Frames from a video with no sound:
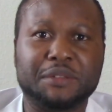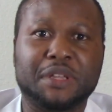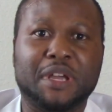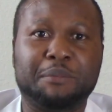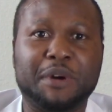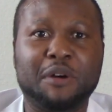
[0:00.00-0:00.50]

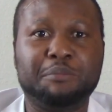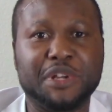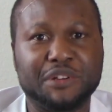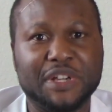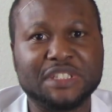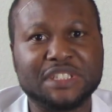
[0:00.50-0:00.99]
about
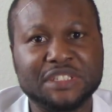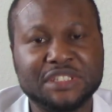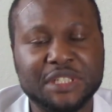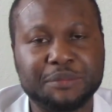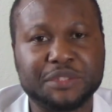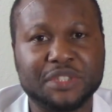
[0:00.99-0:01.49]
parenting
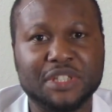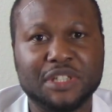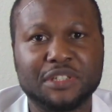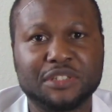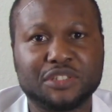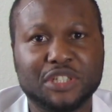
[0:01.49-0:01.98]
tips,
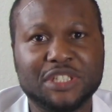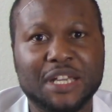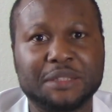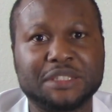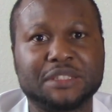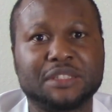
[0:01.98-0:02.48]
such
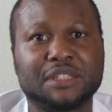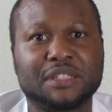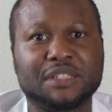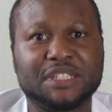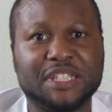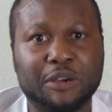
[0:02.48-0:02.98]
as
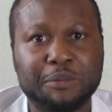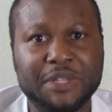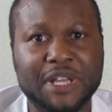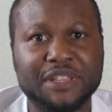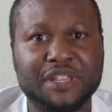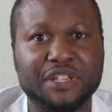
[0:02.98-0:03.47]
the top
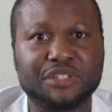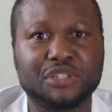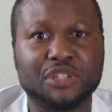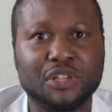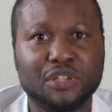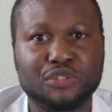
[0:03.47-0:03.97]
10 things
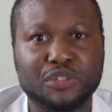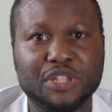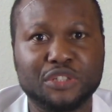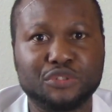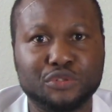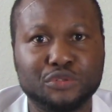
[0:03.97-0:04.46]
you
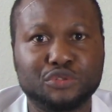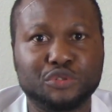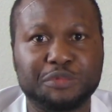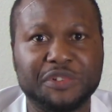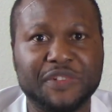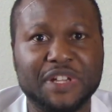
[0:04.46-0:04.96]
can do to
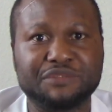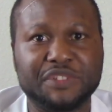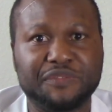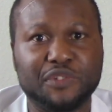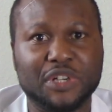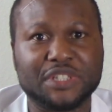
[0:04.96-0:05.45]
prevent
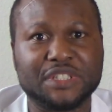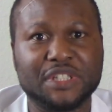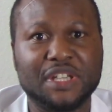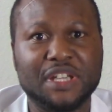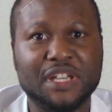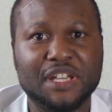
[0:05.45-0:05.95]
reflux
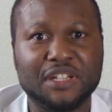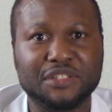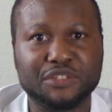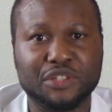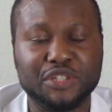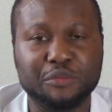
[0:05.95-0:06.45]
in
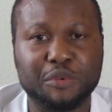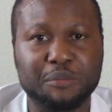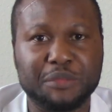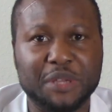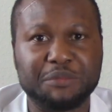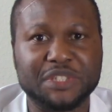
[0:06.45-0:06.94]
your newborn
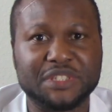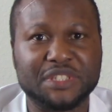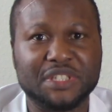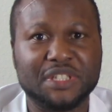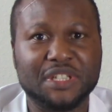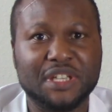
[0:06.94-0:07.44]
babies.
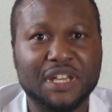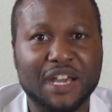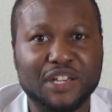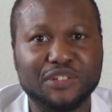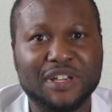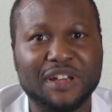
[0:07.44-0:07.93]

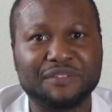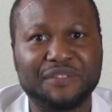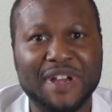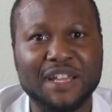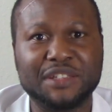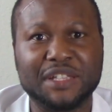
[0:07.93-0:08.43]
And you can
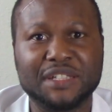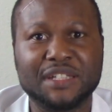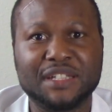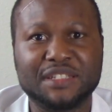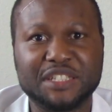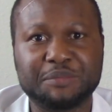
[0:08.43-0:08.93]
find
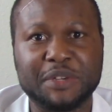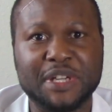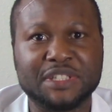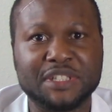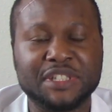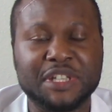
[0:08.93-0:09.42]
these
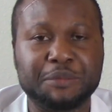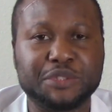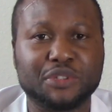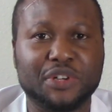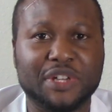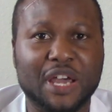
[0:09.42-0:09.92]
parenting tips
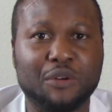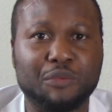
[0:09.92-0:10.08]
on our